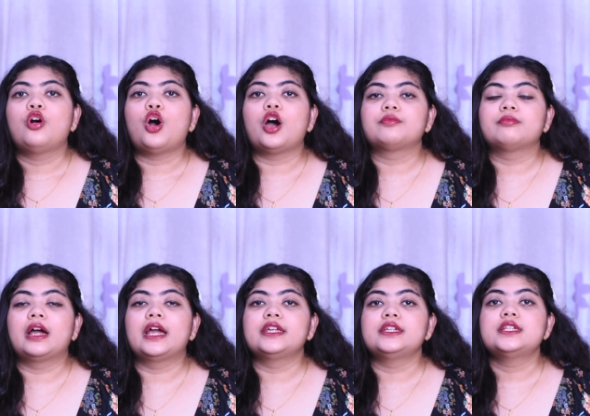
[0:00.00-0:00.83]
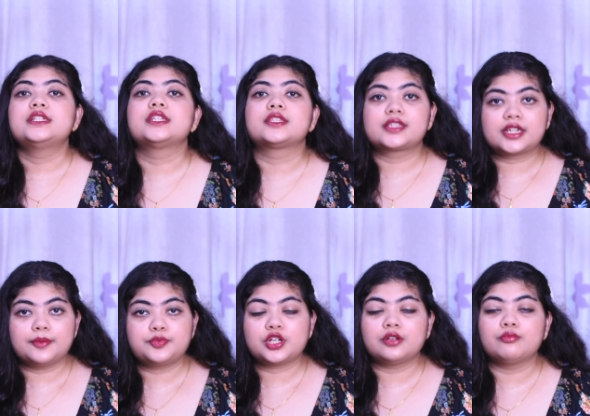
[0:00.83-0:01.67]
on my
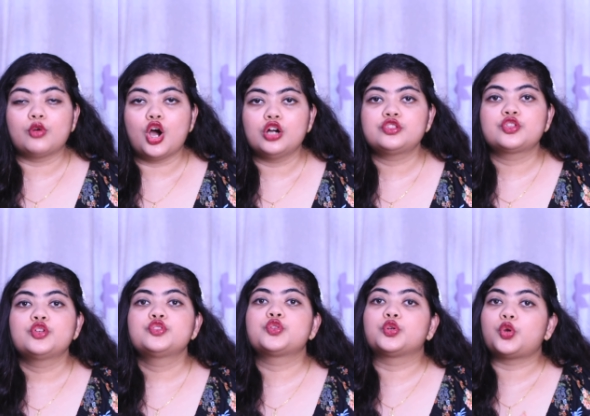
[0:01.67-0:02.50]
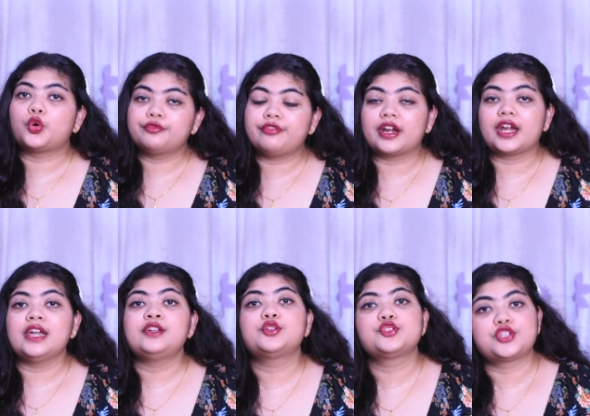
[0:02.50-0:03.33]
description box, so don't
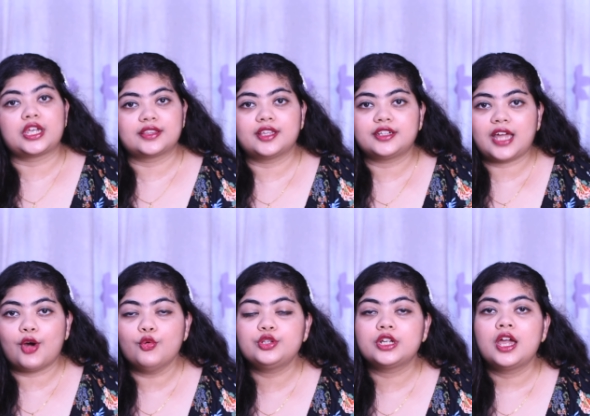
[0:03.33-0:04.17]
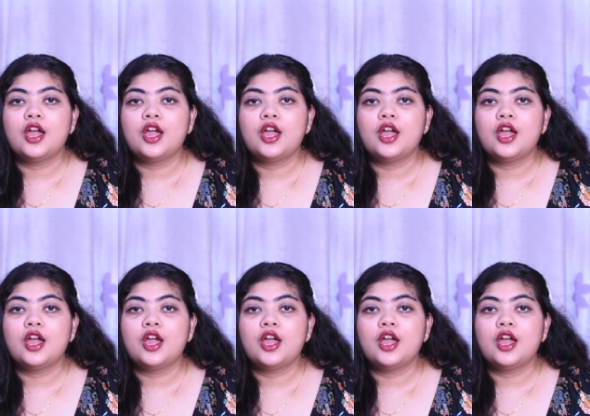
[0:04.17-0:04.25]
forget to check that out.